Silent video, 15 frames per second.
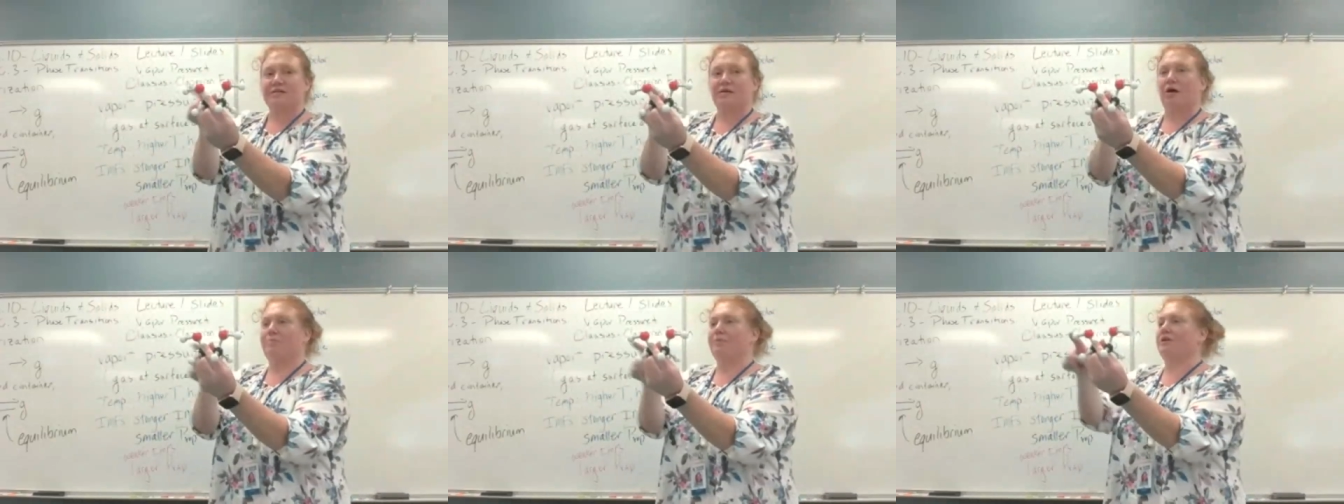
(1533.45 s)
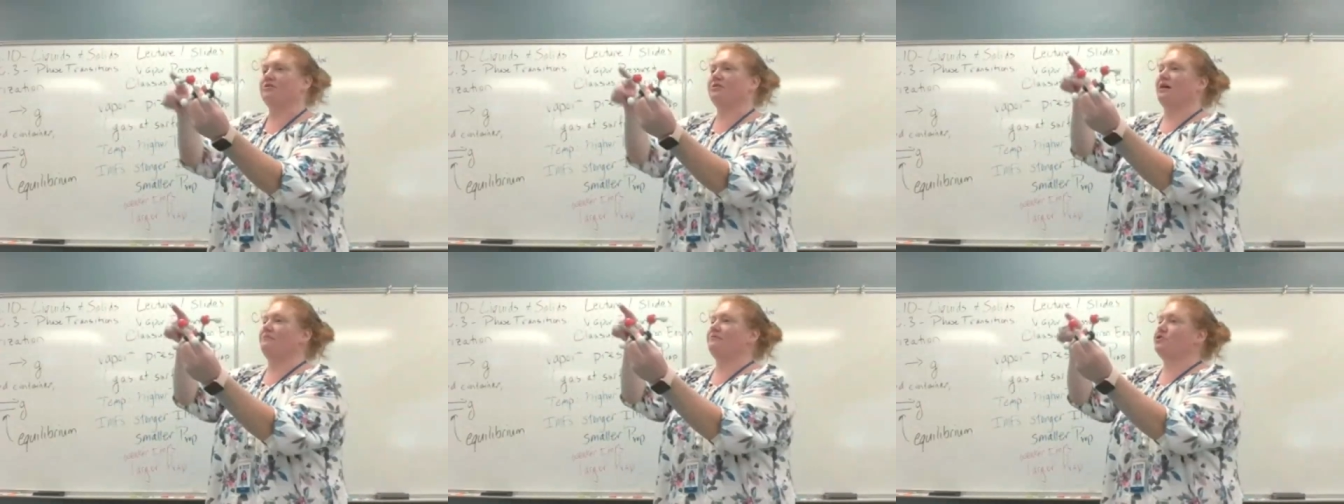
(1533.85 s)
Both of
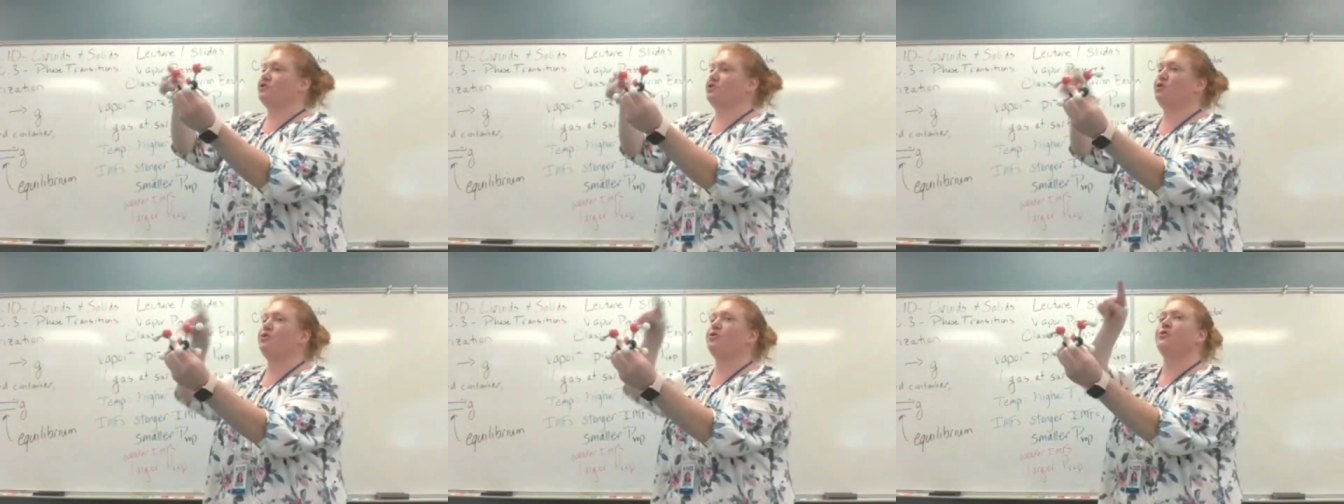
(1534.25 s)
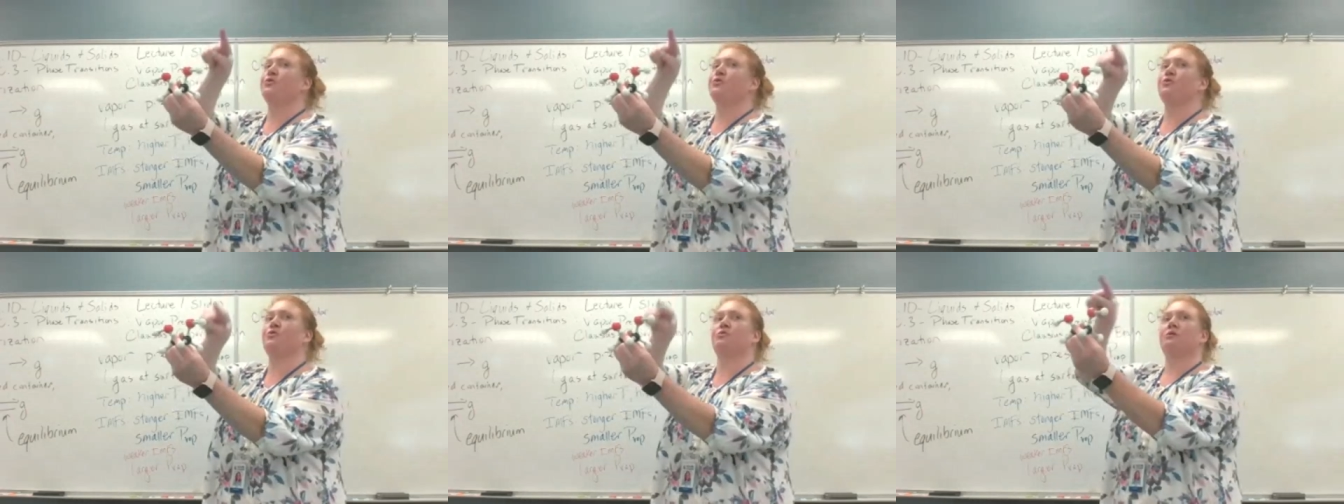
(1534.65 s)
these compounds have
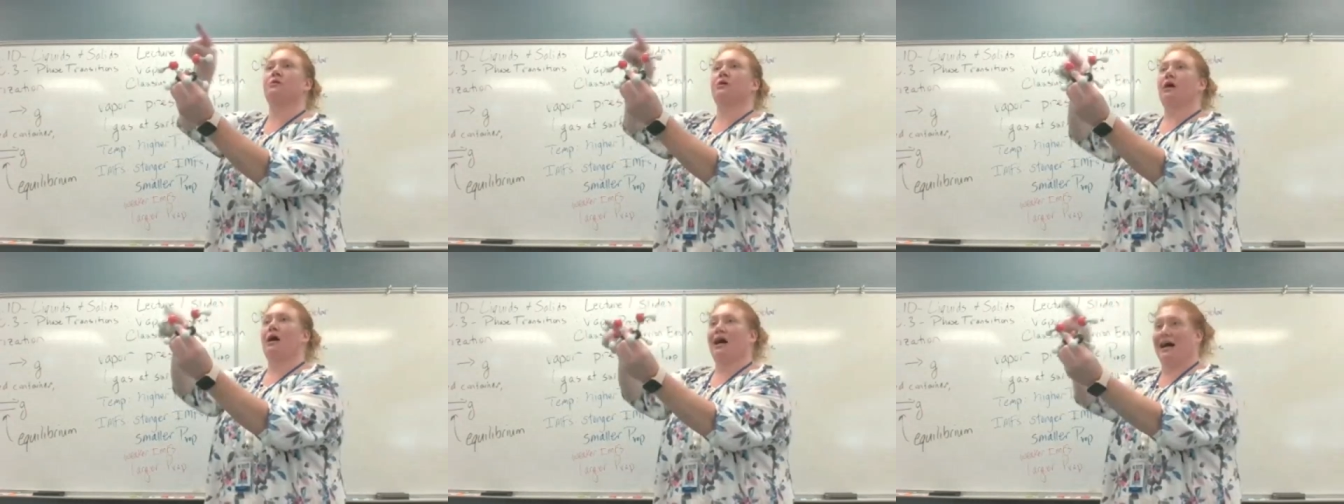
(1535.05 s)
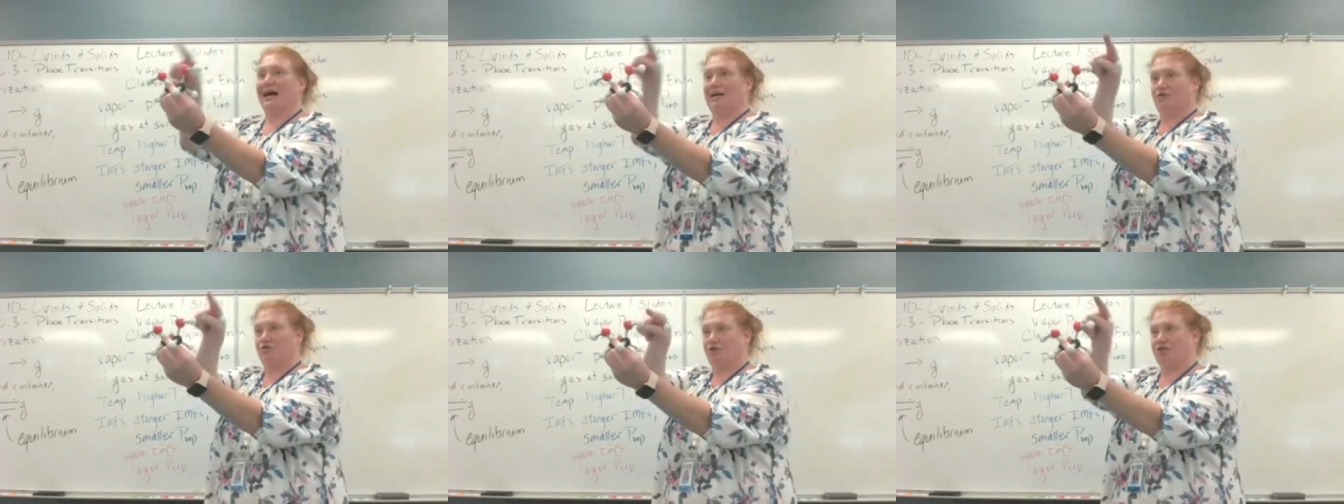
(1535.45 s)
two
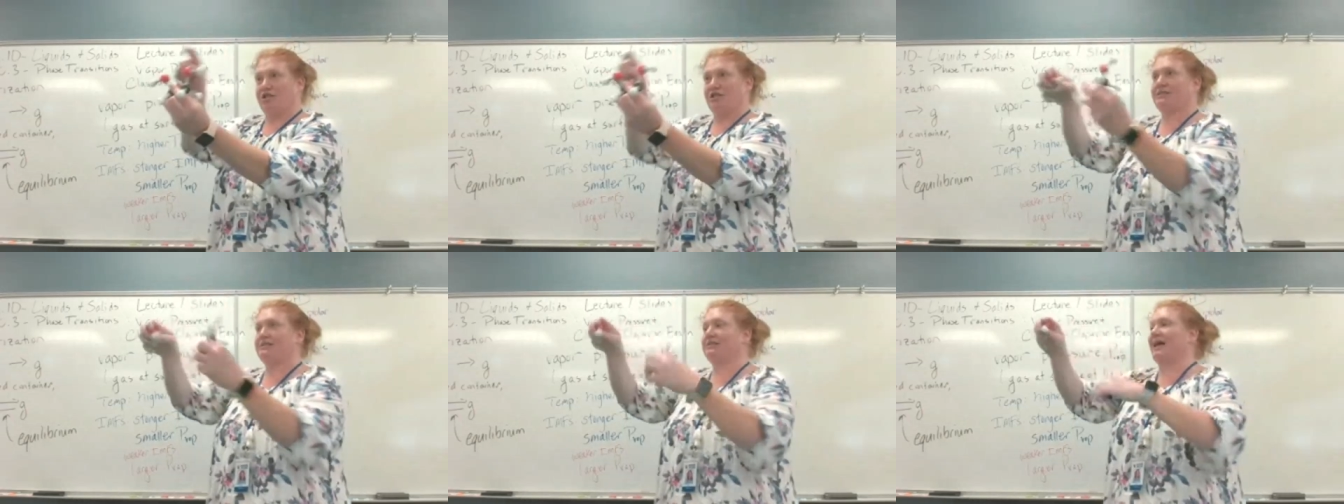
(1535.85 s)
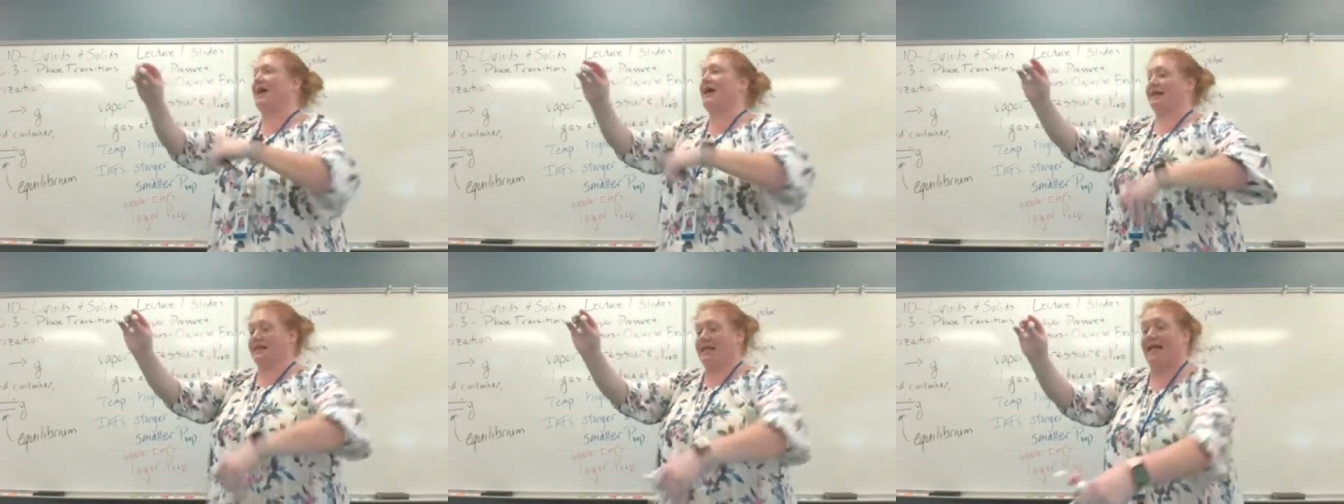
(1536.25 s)

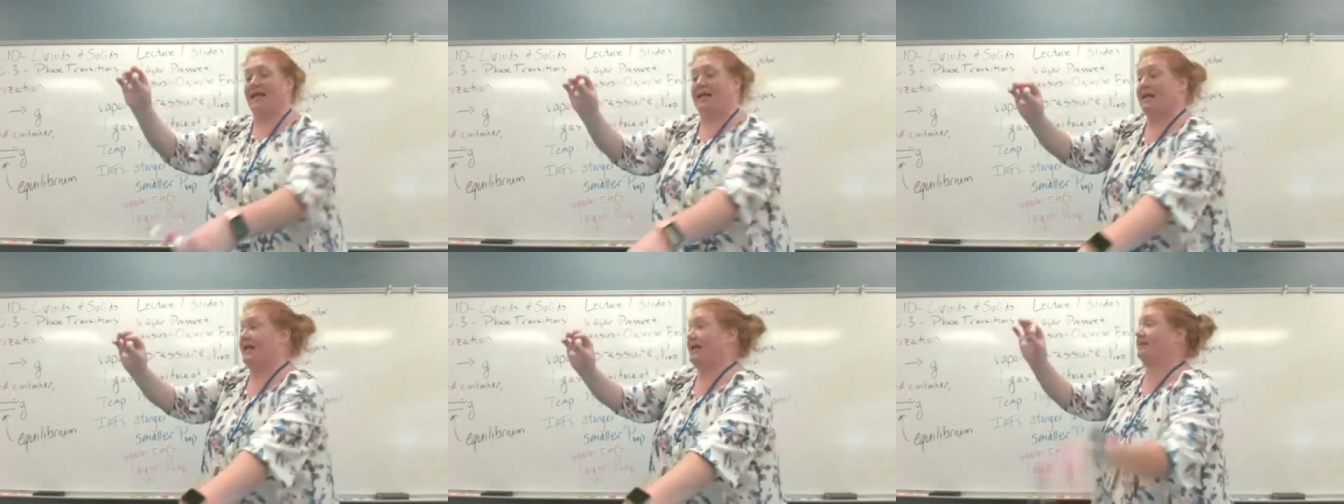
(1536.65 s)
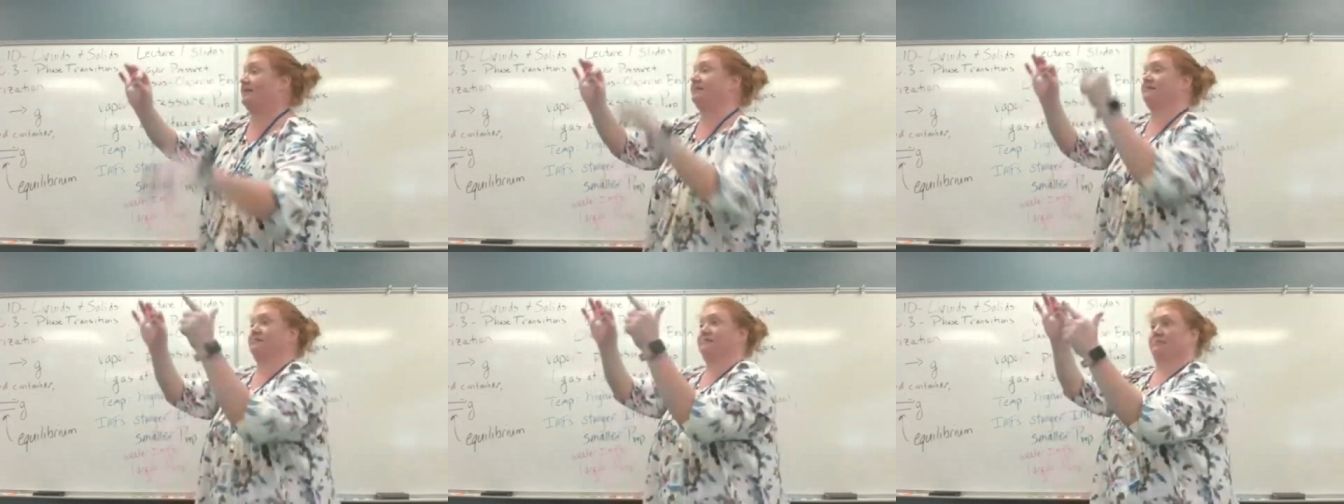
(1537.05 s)
hydrogens that
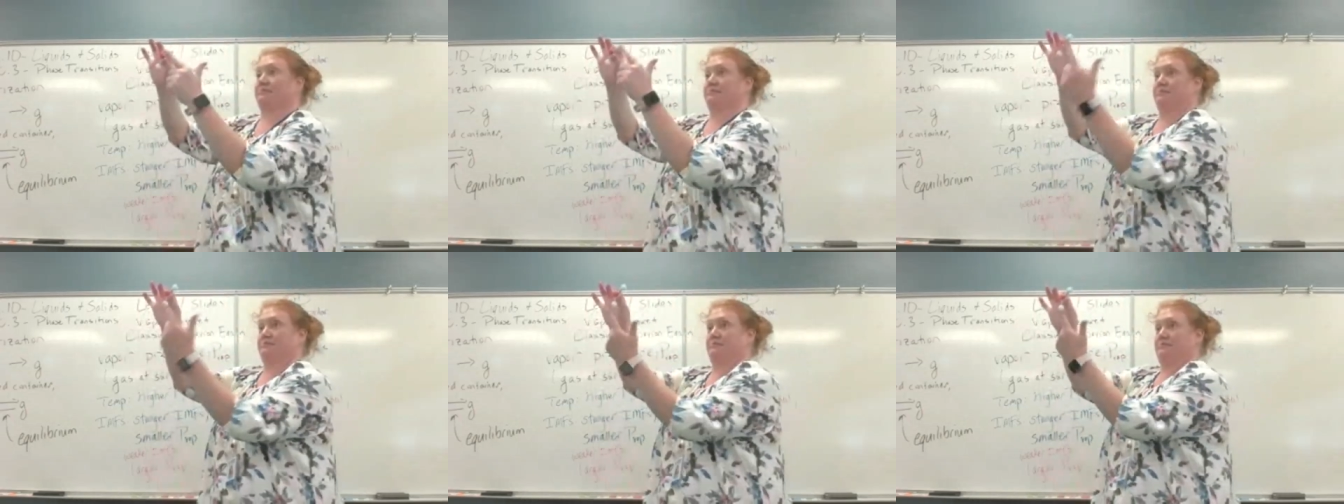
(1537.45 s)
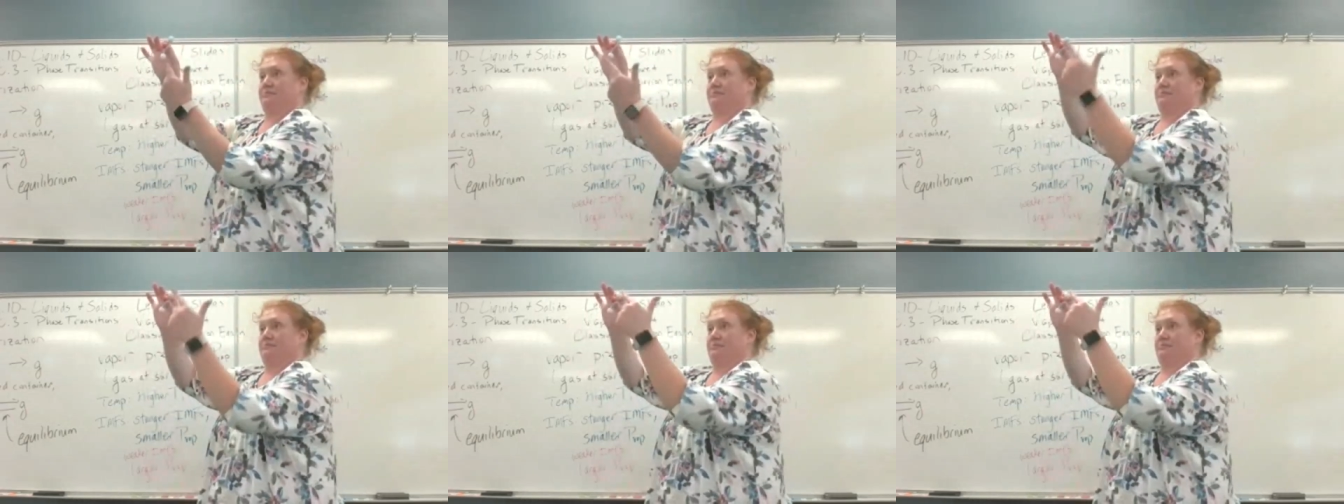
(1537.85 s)
can